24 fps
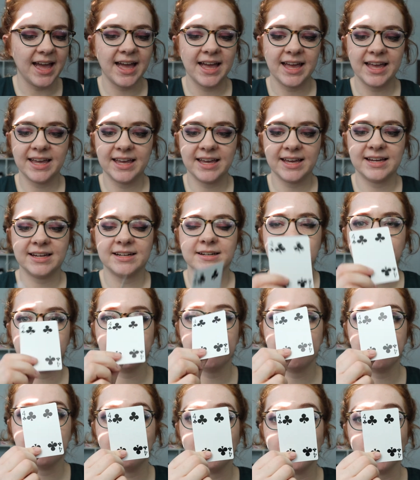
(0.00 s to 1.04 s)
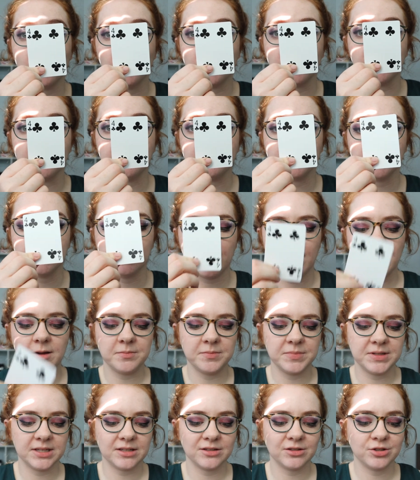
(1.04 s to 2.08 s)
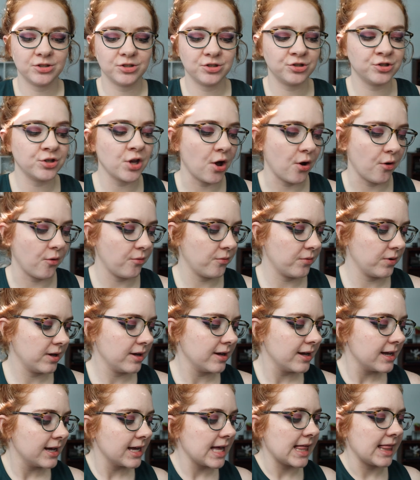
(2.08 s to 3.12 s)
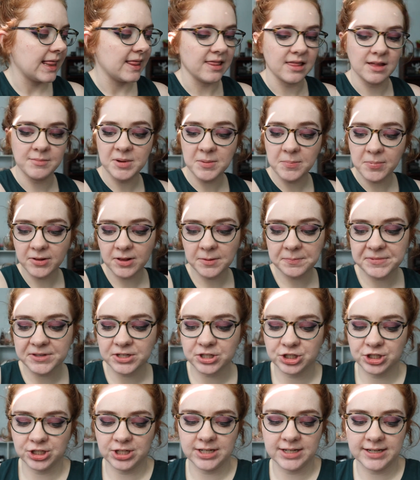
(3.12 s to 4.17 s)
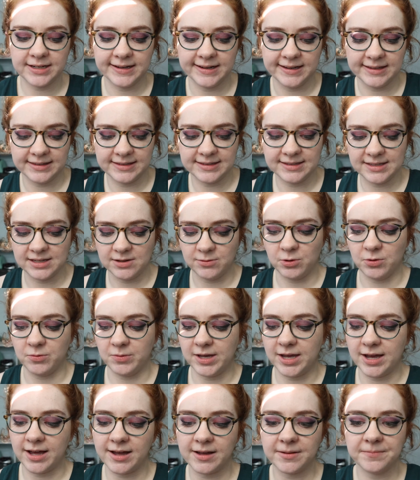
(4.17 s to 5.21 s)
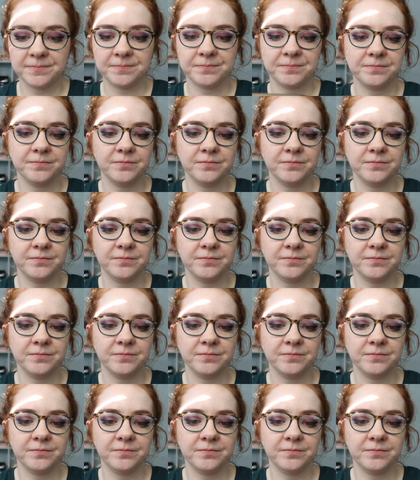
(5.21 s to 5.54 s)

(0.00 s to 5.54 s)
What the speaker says: and 4 of Clubs. So let me pull up the sheet and see what we got.